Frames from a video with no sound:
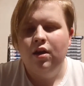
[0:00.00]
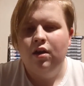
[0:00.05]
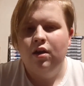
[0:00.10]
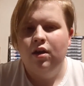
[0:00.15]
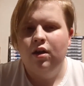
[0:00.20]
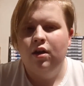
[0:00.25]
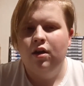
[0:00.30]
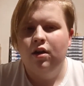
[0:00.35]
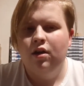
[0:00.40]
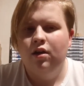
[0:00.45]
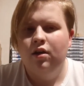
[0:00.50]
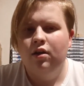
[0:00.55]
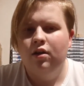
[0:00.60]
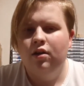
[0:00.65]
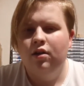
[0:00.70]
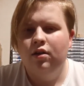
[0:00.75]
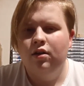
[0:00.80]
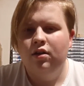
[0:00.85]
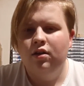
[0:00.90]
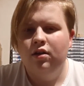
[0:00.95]

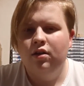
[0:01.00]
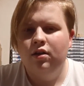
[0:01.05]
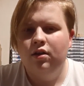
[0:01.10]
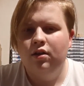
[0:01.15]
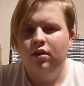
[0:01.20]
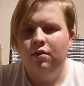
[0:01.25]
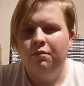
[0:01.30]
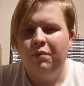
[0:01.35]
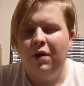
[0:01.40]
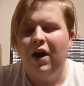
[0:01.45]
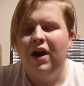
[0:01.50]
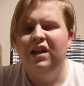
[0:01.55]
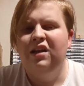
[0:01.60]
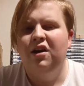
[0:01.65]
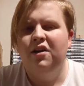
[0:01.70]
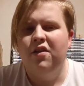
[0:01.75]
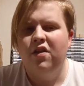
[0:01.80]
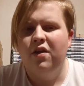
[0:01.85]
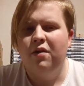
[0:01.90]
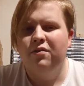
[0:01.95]
But I
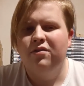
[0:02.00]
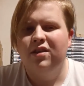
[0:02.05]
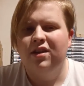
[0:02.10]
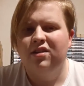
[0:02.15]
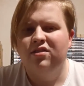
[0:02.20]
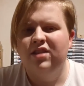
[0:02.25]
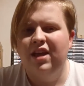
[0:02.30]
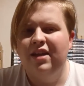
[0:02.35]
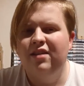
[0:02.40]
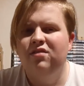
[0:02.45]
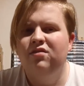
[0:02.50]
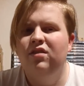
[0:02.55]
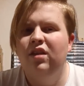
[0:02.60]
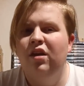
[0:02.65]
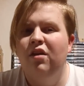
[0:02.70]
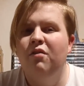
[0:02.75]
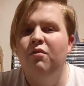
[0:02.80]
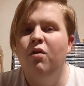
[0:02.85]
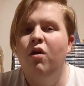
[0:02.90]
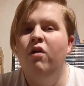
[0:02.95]
like that there was they
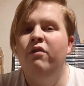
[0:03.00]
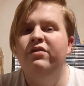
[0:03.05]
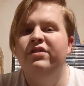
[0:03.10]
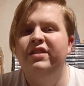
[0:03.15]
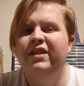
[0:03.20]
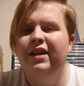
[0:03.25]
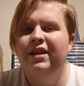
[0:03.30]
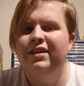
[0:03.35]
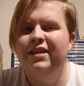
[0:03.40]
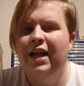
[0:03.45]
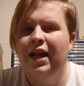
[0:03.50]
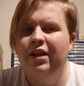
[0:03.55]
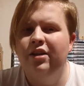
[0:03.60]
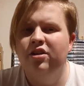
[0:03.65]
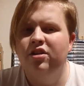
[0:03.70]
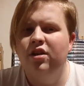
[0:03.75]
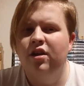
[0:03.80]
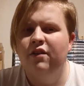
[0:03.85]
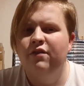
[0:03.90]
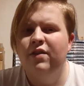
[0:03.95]
were obviously
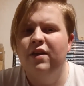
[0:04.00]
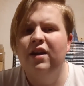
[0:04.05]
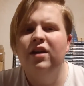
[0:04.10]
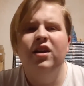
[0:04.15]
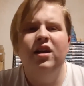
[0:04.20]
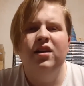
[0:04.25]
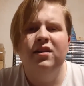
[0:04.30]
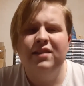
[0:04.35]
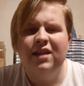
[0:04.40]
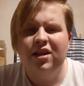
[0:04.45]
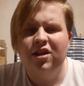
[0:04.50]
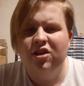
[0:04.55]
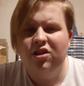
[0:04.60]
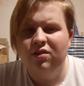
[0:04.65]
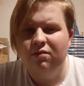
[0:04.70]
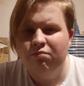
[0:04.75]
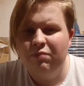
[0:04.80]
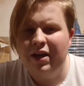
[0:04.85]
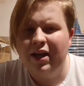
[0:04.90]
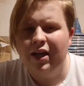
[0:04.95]
intelligent enough. They could understand
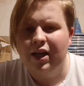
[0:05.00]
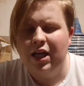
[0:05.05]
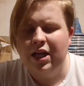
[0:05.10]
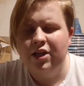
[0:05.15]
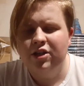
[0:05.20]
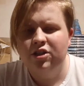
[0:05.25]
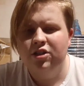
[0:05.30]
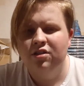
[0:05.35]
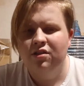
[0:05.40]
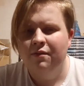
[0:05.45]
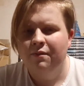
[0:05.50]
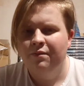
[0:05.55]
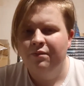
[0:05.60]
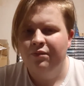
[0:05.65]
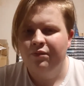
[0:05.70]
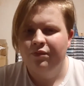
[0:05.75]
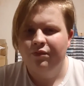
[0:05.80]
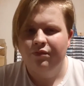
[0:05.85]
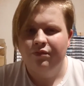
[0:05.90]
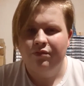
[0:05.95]
English.
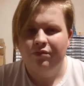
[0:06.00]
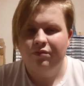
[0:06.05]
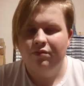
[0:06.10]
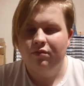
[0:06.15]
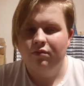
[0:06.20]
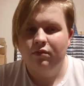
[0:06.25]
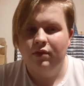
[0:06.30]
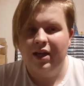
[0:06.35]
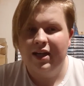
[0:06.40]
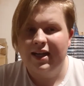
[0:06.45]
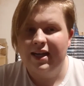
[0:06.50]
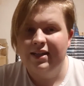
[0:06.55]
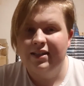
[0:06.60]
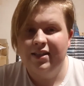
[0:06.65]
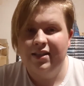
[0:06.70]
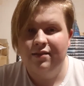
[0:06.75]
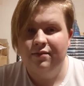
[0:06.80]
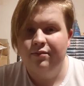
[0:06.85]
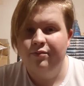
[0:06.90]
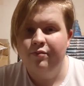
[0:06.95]
I guess
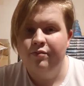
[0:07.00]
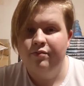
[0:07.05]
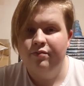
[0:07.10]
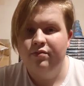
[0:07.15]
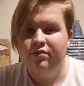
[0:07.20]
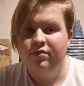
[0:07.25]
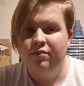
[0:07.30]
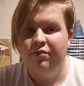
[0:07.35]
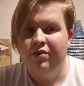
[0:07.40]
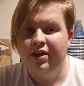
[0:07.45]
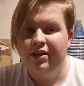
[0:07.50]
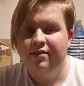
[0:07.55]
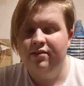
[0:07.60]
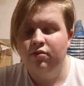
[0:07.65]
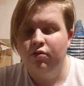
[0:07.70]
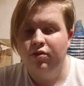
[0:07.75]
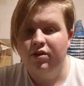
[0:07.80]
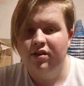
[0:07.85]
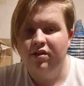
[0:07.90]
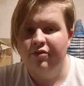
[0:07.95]
it's really
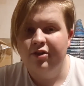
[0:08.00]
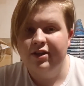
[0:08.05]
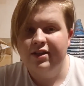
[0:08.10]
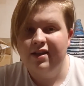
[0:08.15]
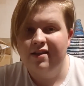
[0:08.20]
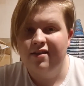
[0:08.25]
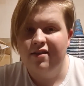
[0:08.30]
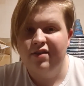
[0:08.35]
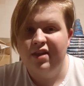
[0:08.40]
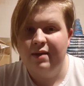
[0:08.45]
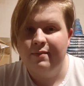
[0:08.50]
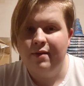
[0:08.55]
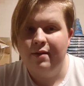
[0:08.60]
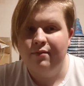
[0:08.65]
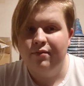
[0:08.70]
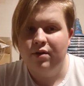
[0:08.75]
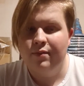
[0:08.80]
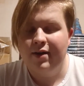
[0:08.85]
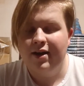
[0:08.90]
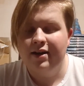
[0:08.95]
stored in the recess of their
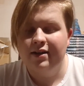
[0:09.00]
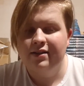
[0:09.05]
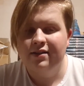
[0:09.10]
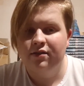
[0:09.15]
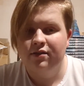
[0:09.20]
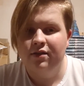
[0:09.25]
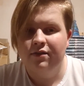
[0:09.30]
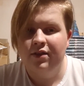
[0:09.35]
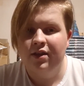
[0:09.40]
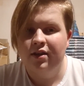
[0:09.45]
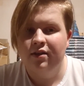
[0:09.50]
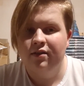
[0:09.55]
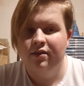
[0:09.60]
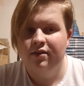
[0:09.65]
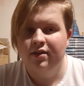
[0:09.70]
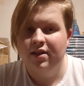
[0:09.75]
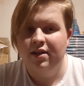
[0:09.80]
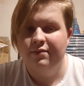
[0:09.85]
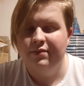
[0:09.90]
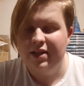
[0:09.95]
memory banks or
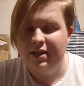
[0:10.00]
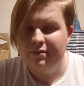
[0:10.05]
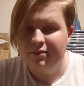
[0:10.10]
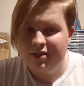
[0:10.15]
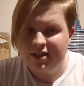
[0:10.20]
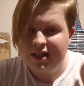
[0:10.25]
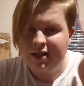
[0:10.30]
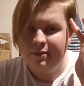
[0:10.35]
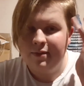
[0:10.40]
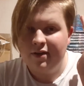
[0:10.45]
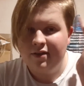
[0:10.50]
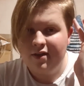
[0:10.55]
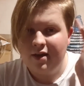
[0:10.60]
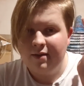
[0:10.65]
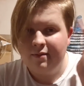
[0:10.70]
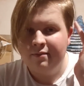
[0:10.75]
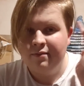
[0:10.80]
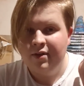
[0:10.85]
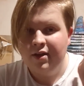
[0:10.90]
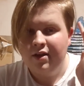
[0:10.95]
something, deep in
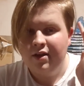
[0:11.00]
their